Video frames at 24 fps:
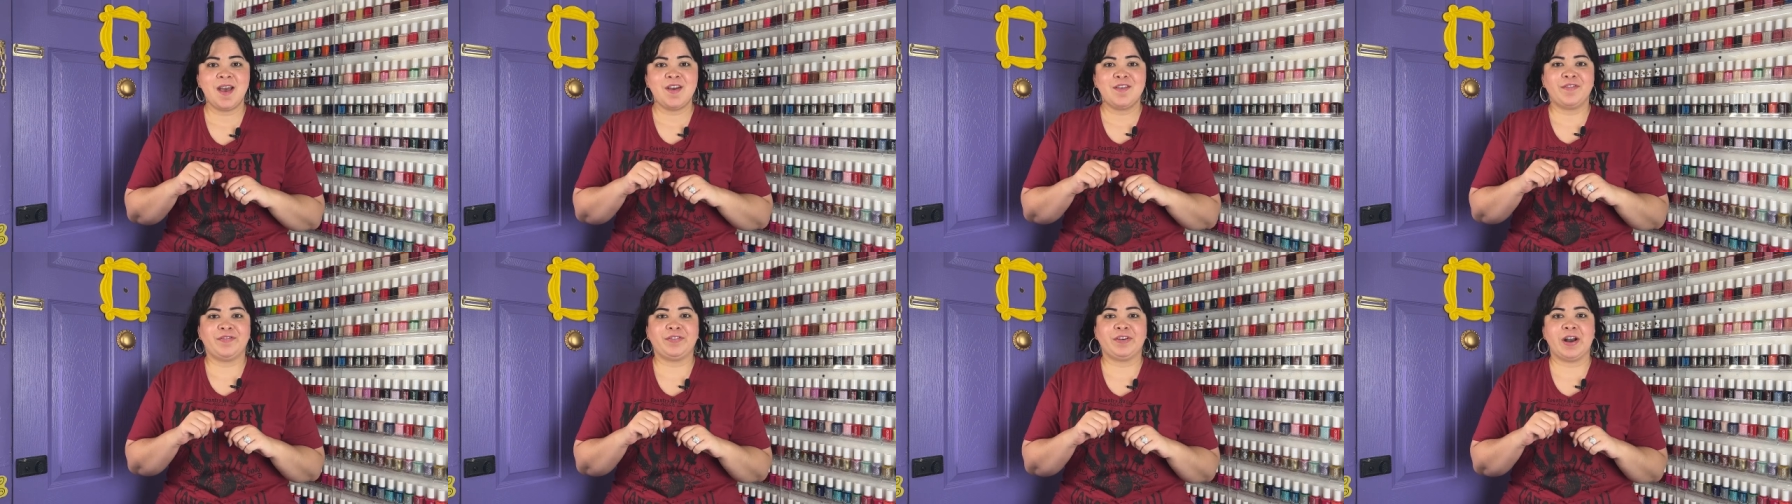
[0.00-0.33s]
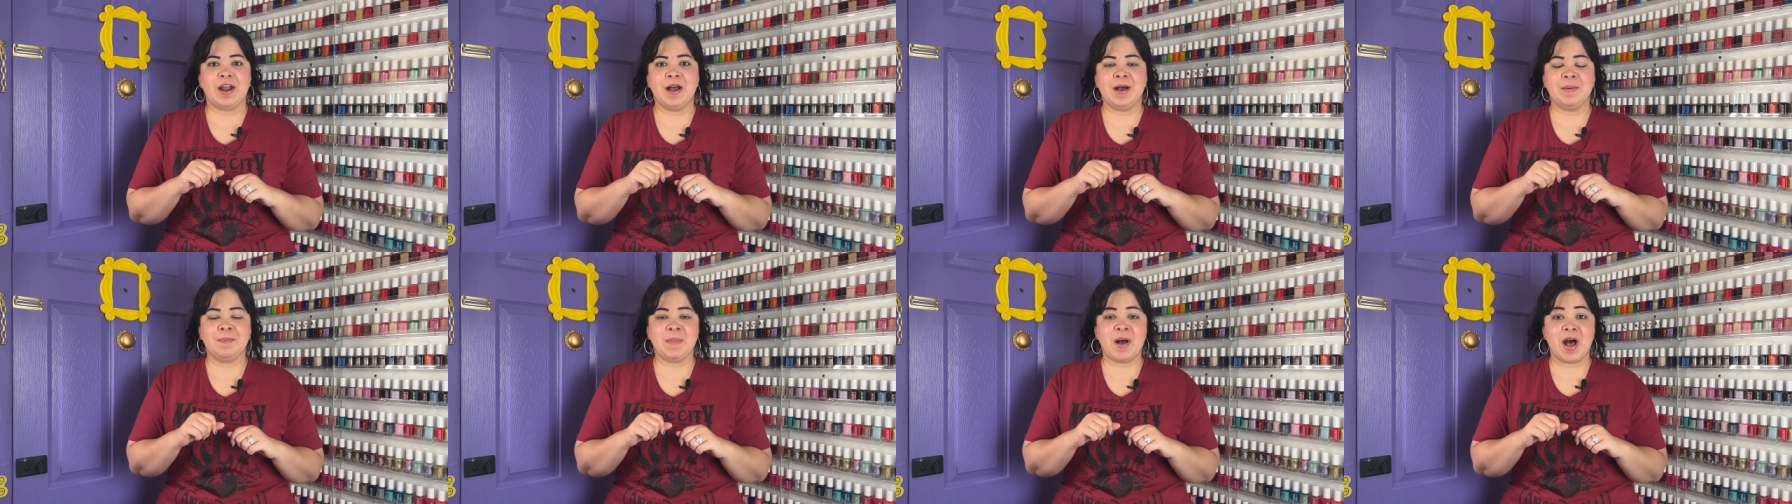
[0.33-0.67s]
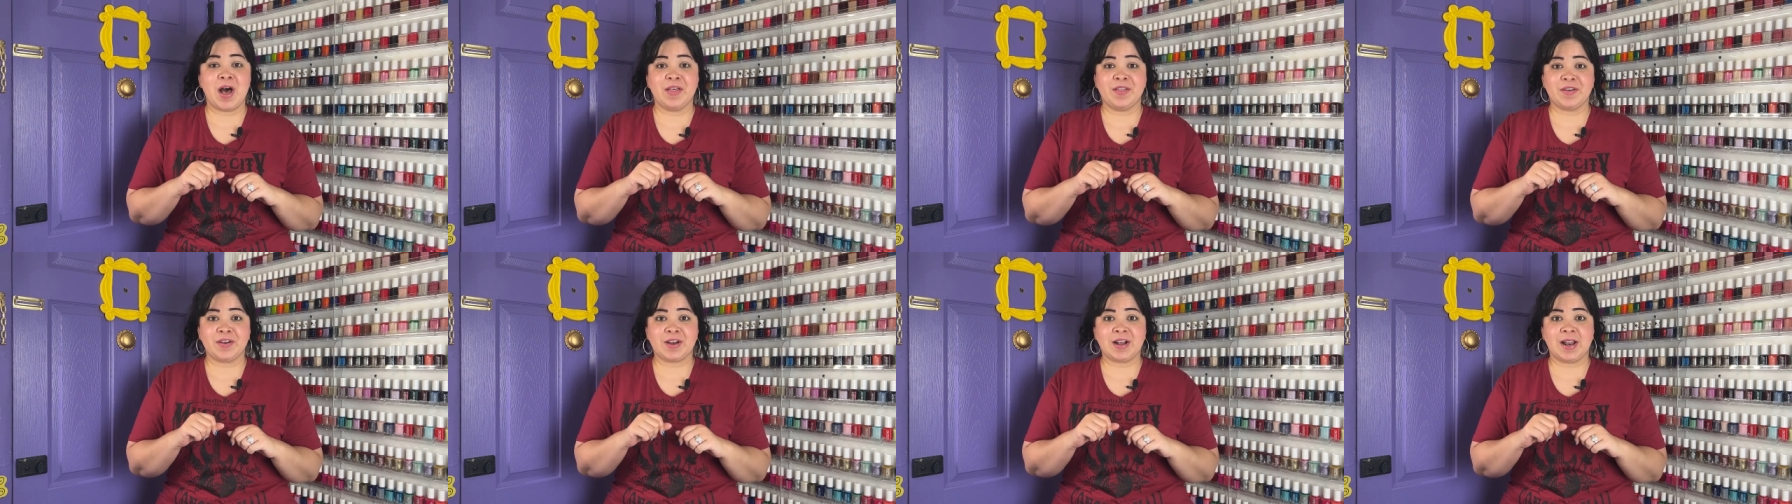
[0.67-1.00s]
from
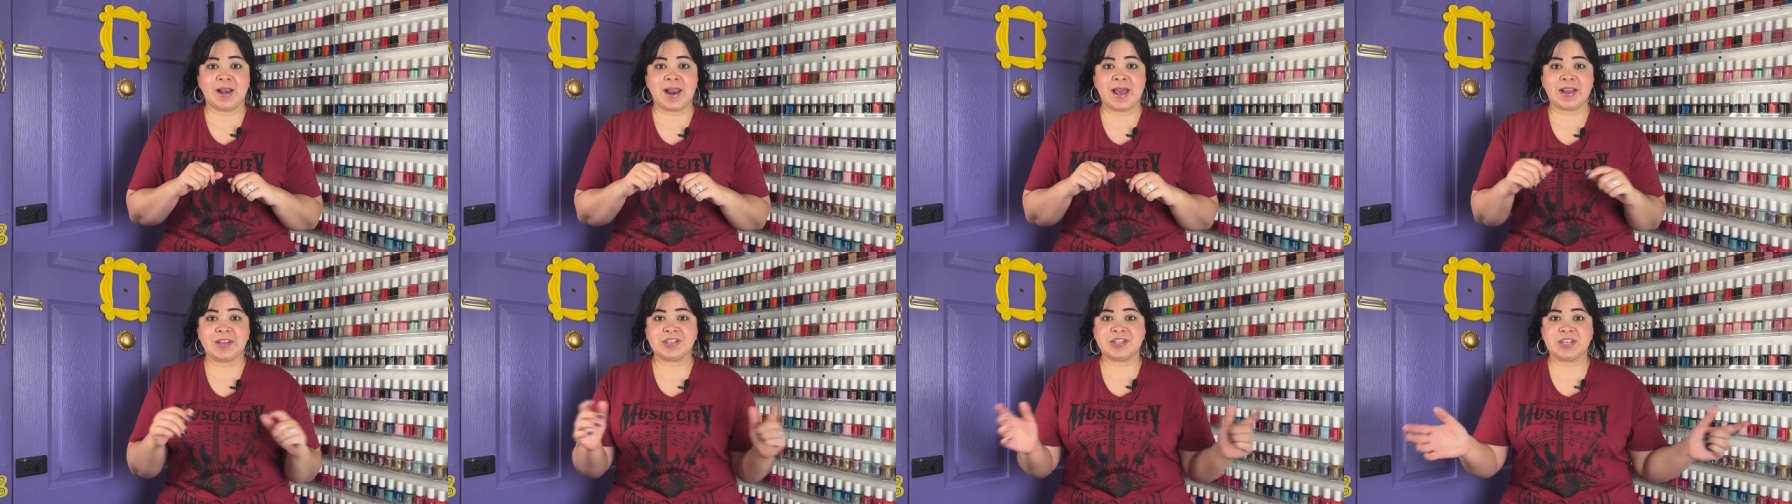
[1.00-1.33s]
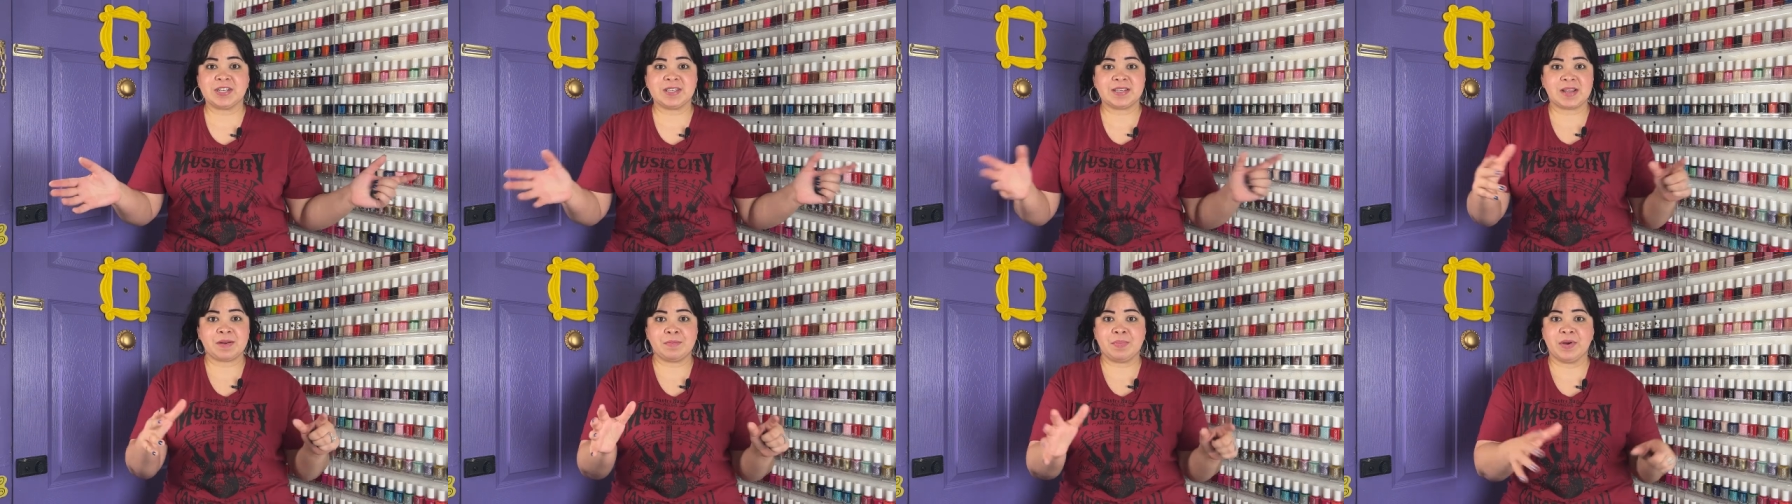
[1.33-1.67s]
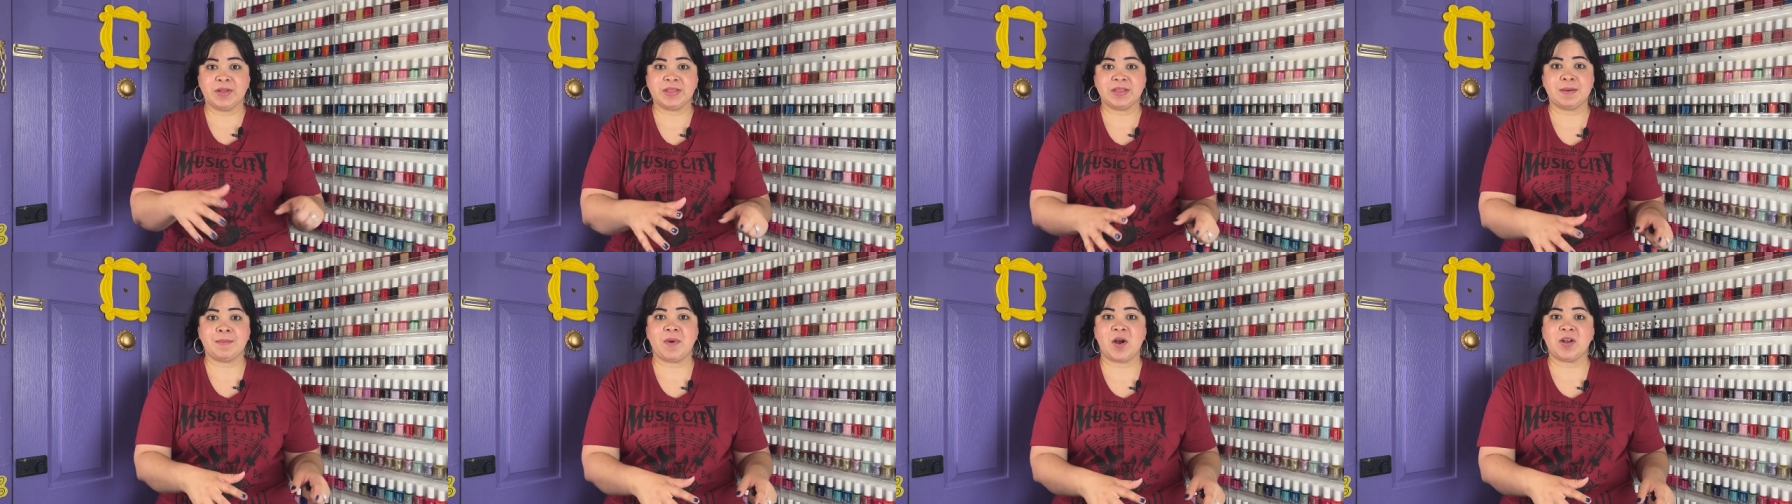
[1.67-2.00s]
other collections and
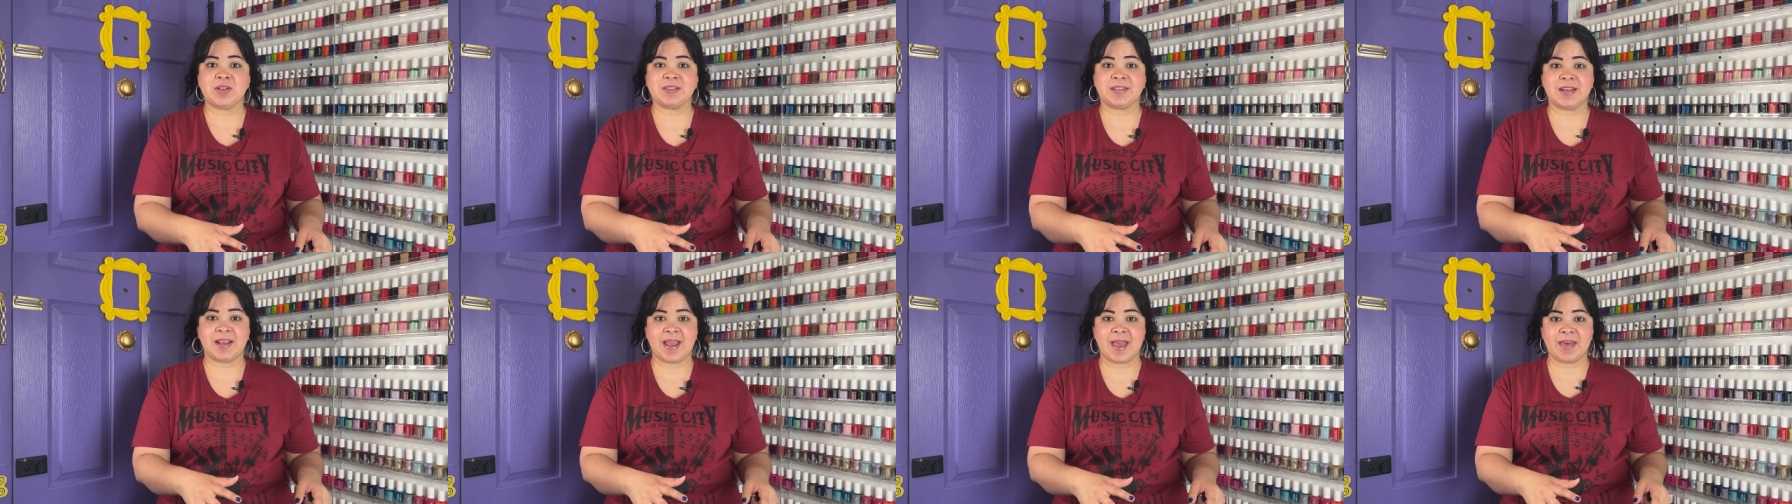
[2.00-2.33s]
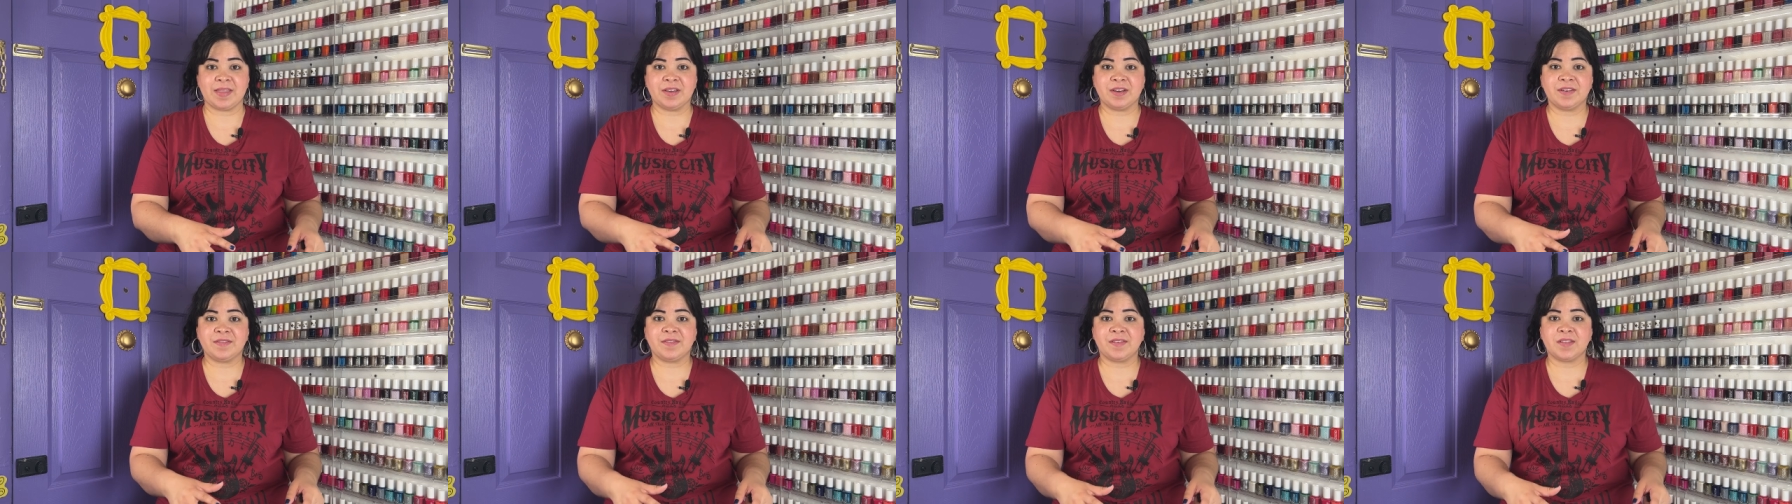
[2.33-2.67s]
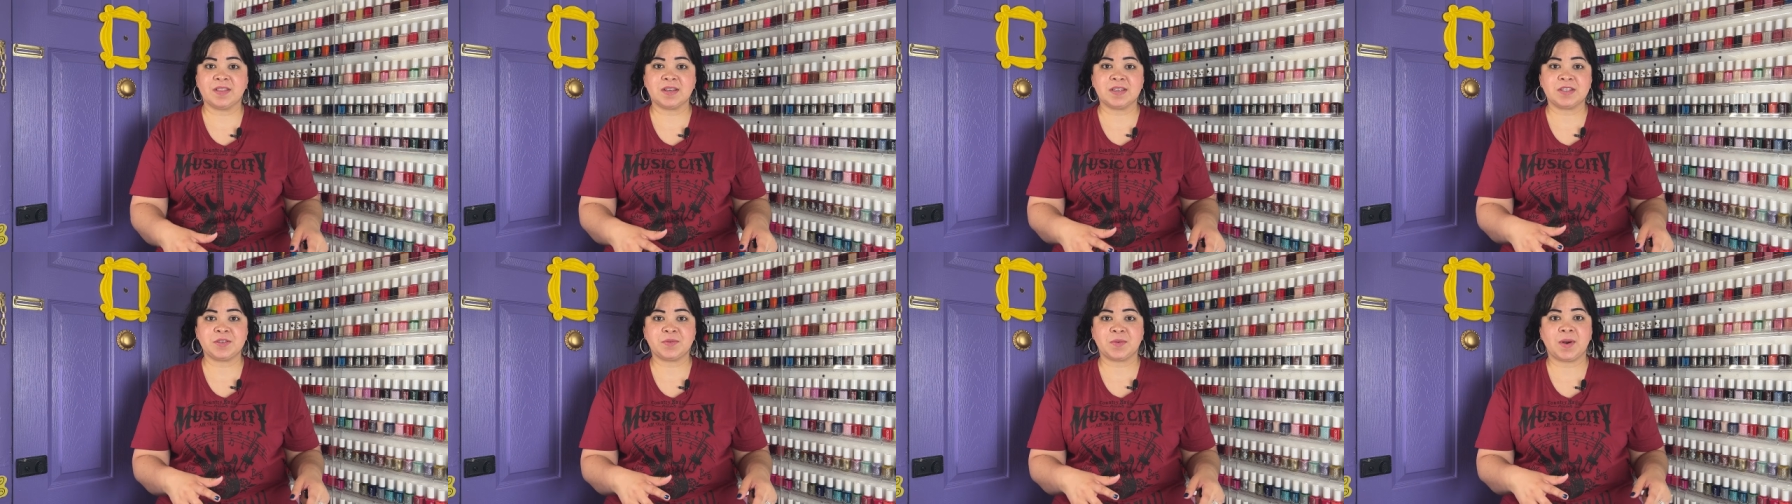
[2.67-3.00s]
put them all together for
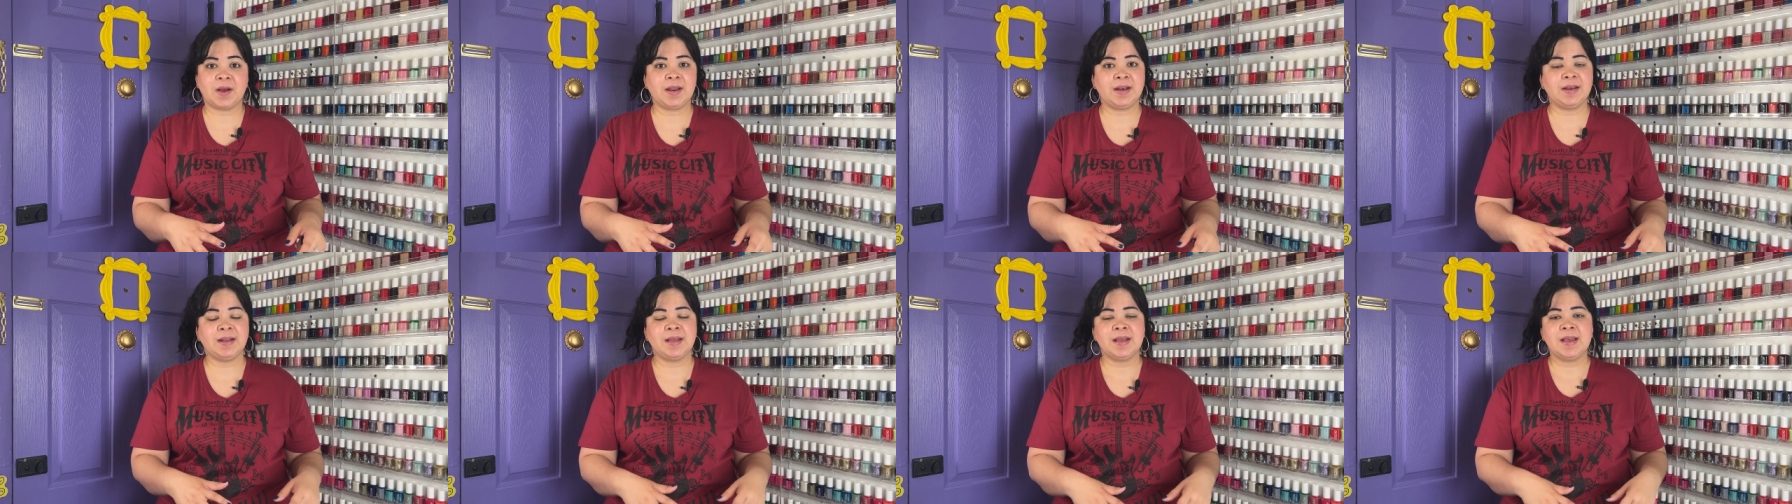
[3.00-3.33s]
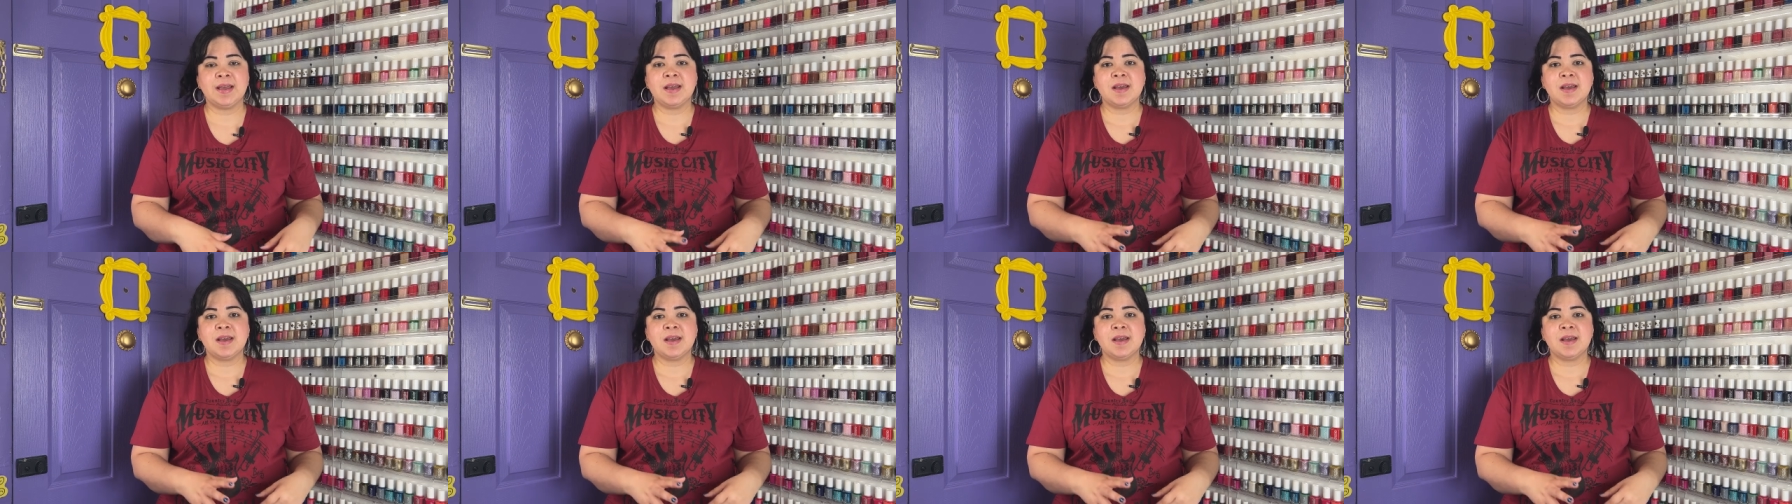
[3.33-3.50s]
this one.